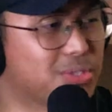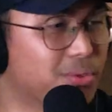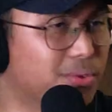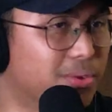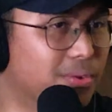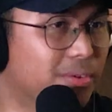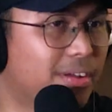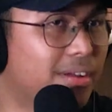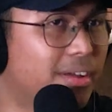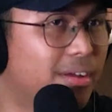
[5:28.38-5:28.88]

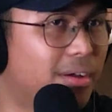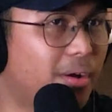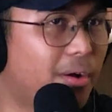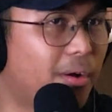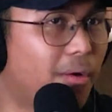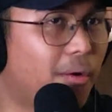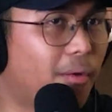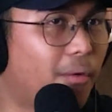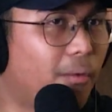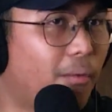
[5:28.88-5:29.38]
So
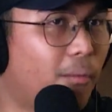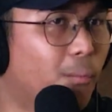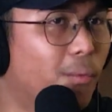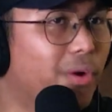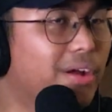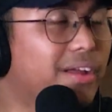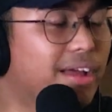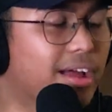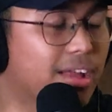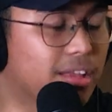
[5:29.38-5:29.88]

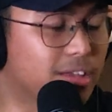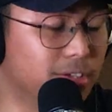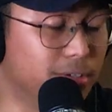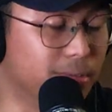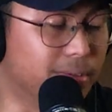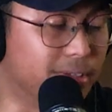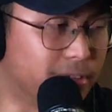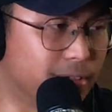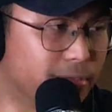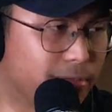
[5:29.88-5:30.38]
what got
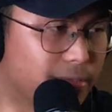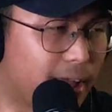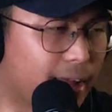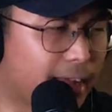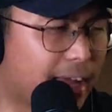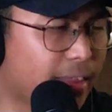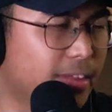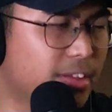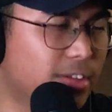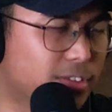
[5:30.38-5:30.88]
you into
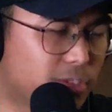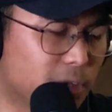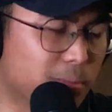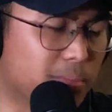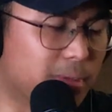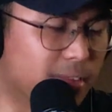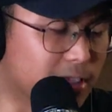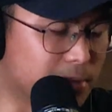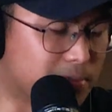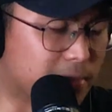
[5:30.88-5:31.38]
flying? I think you told
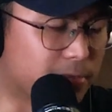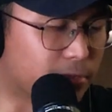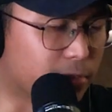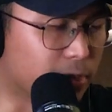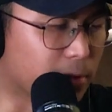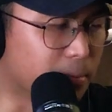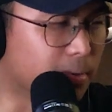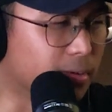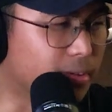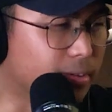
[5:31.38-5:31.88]
me this
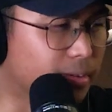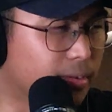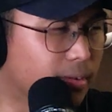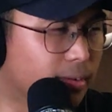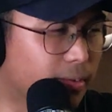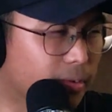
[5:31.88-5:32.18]
before, but